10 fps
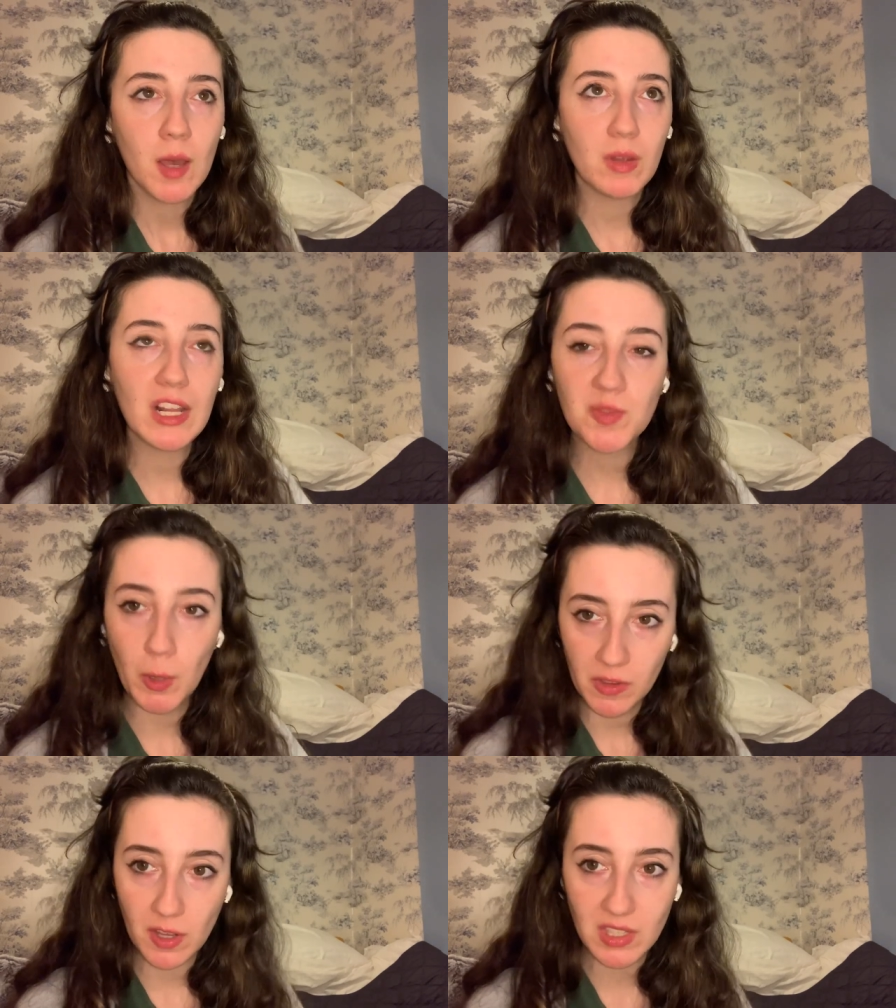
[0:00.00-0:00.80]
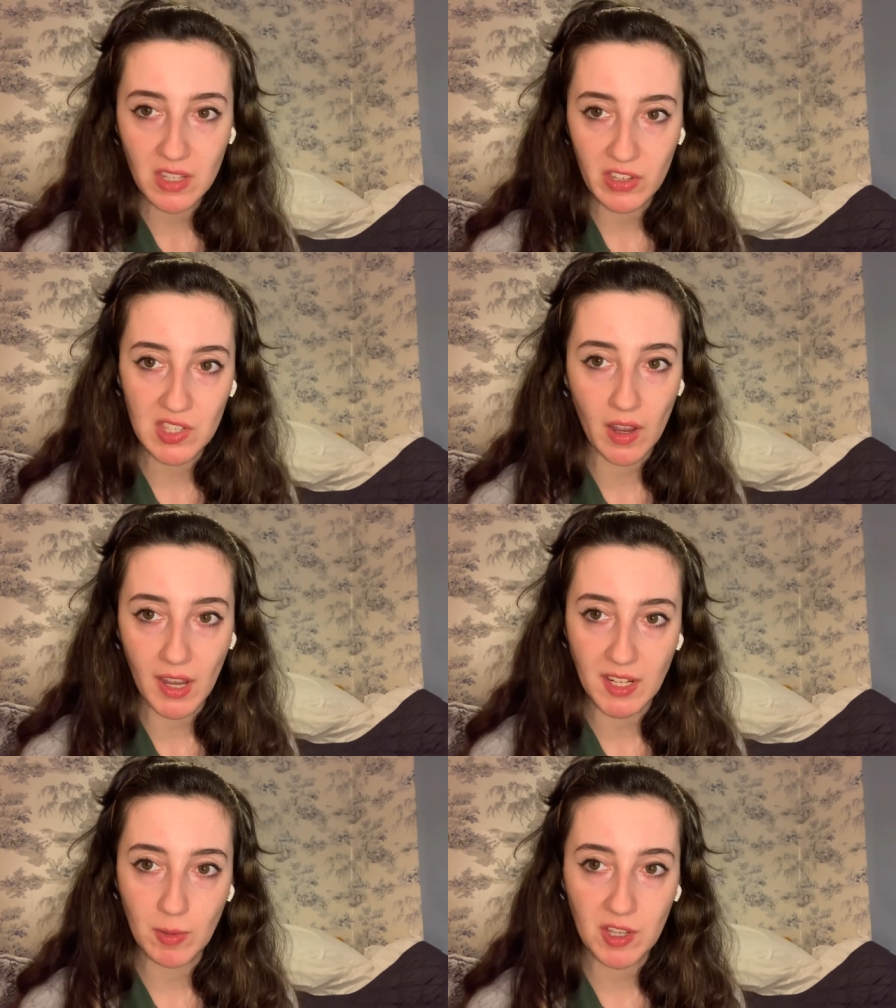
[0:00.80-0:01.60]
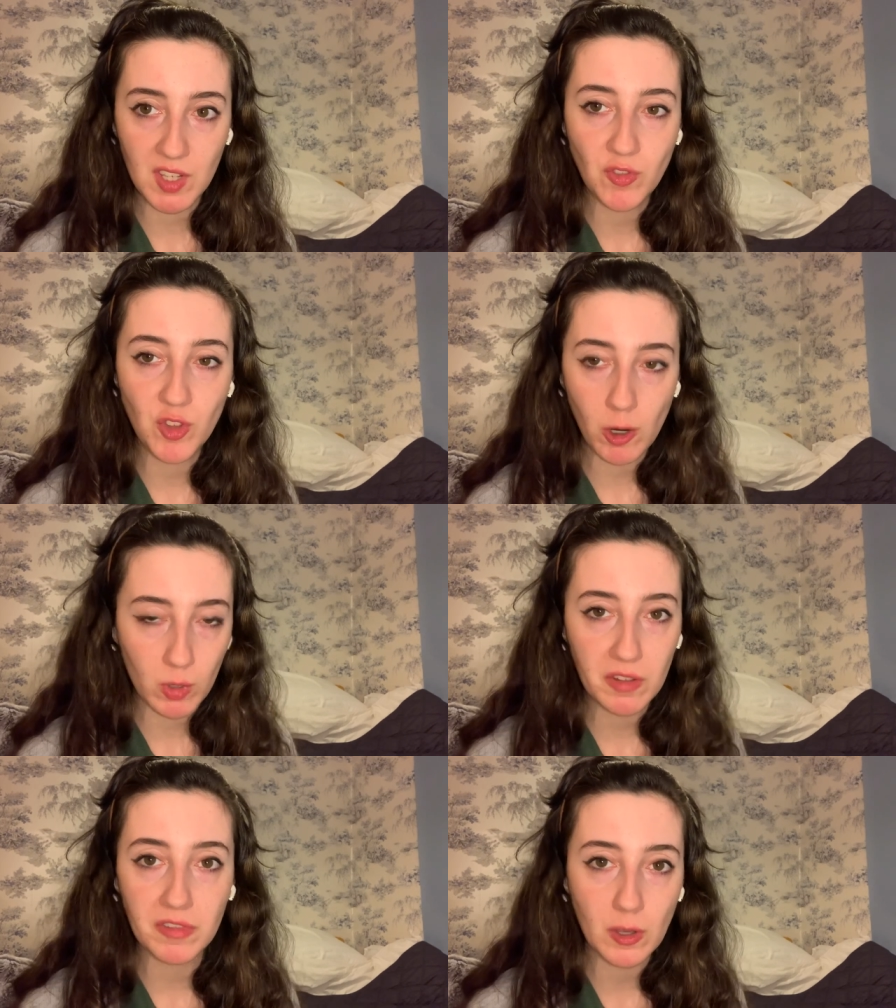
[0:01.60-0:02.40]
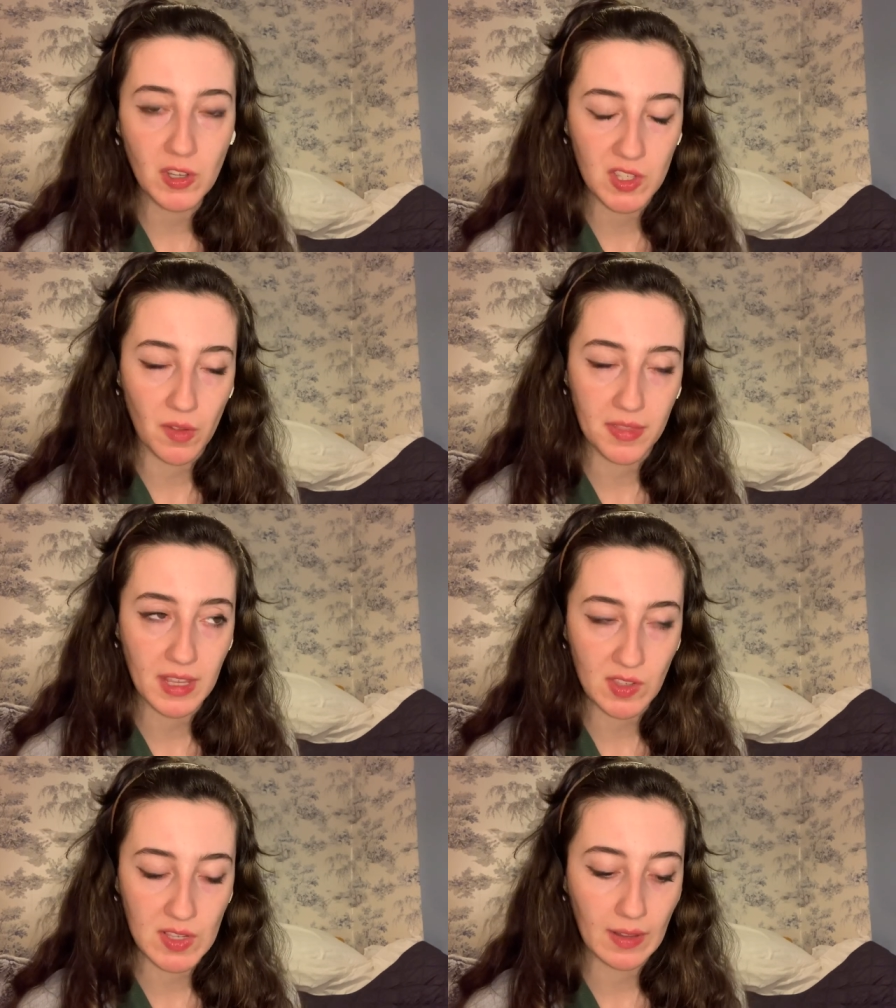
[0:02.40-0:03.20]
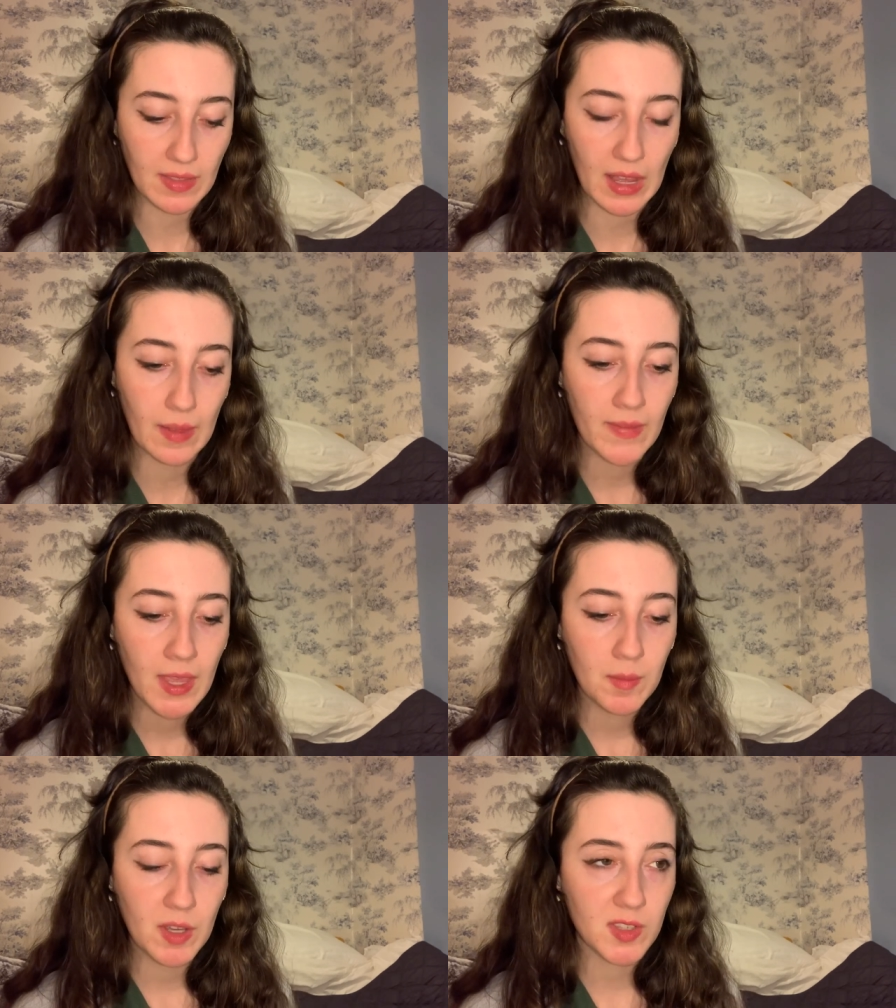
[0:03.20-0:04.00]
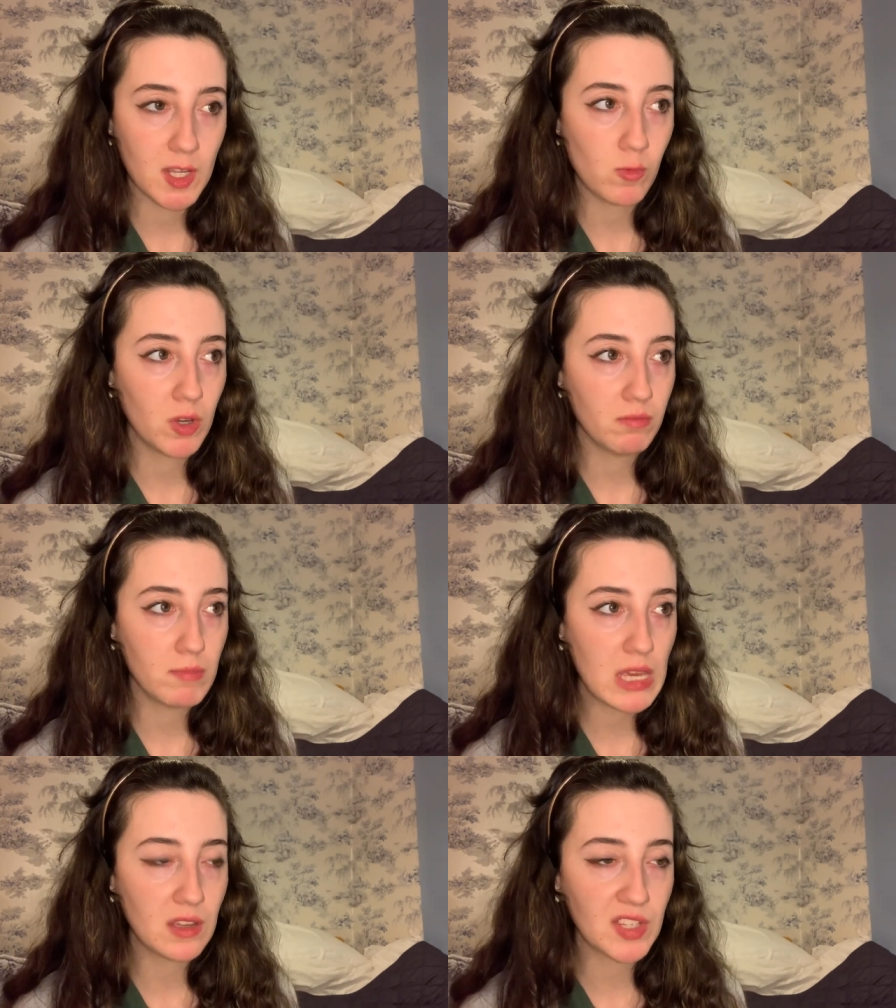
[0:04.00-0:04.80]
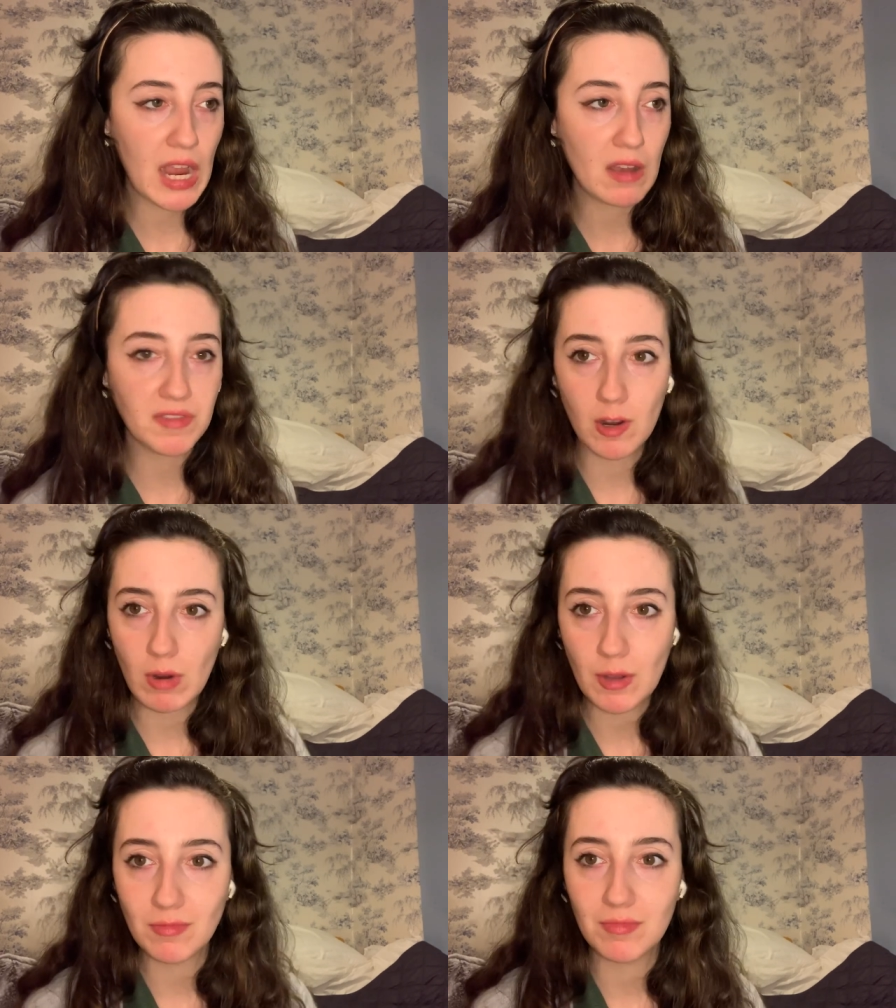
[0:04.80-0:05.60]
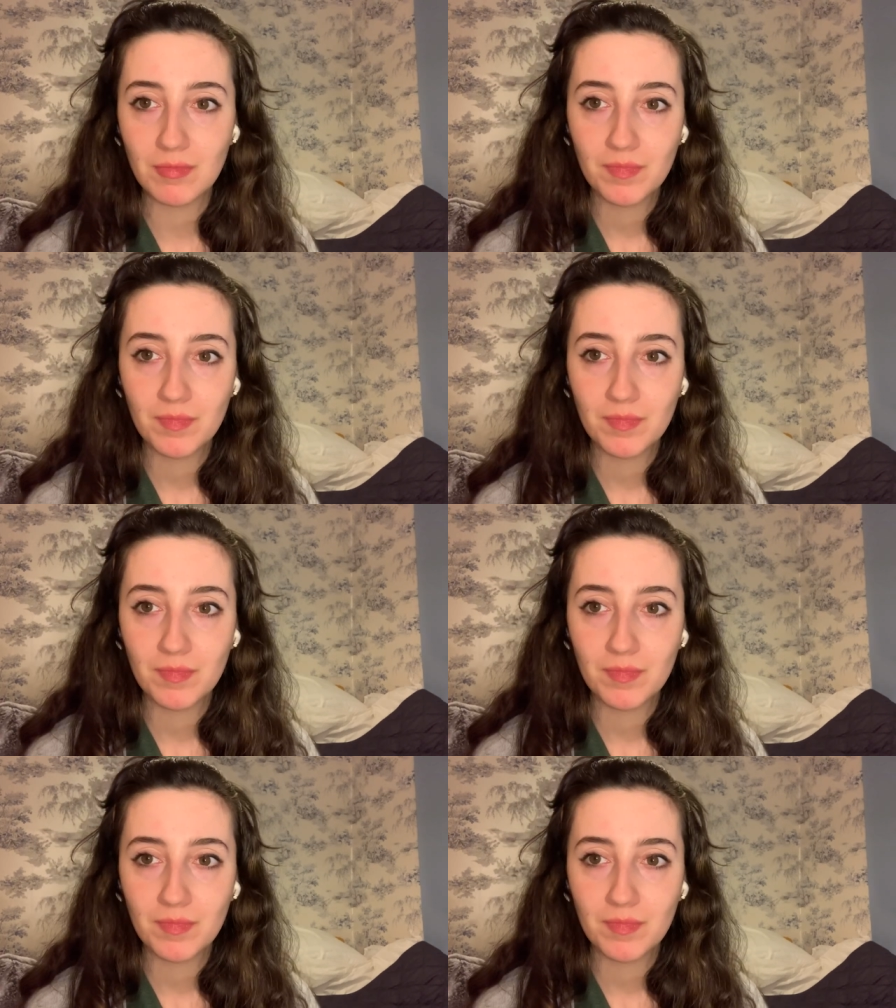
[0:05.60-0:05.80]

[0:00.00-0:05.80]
But let's put those to the side because I don't want to focus on things like that because I want Mia to have her own